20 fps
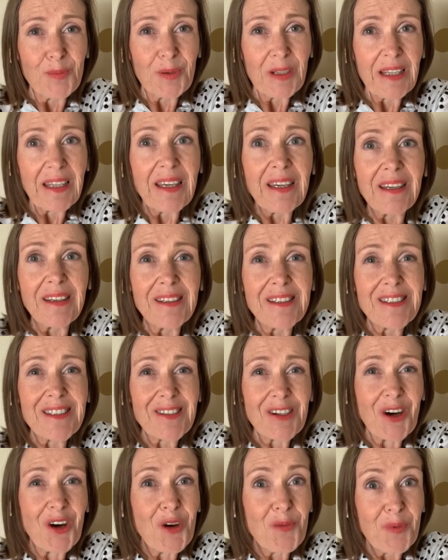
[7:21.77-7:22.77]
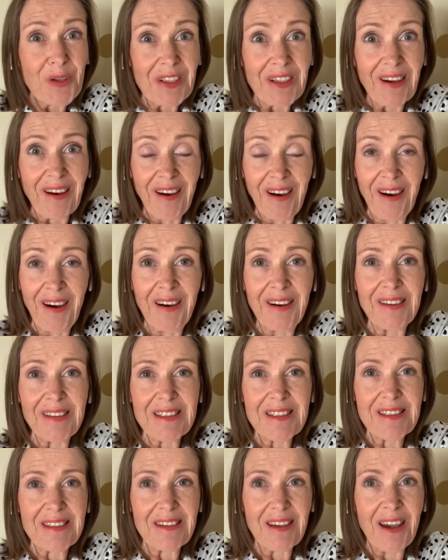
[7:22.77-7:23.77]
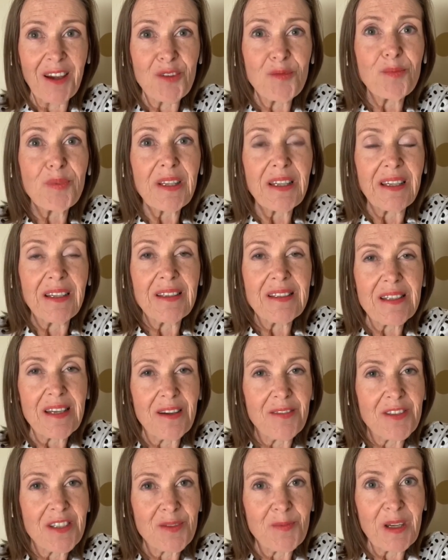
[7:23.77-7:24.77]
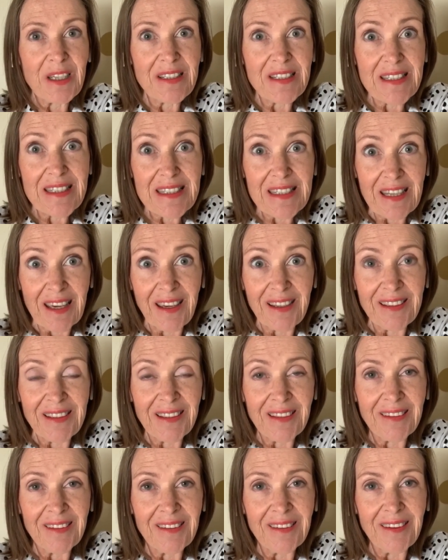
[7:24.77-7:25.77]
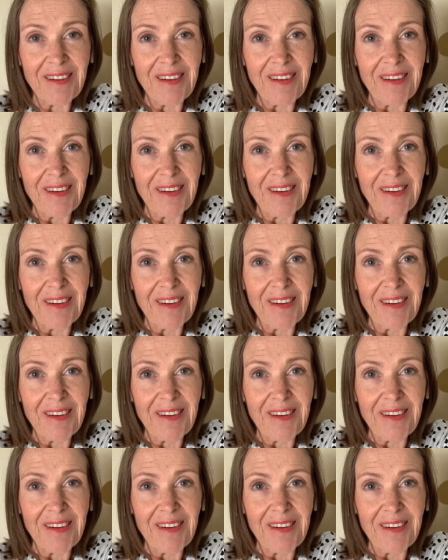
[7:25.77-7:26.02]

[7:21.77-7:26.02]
Please open your hearts, and please have some understanding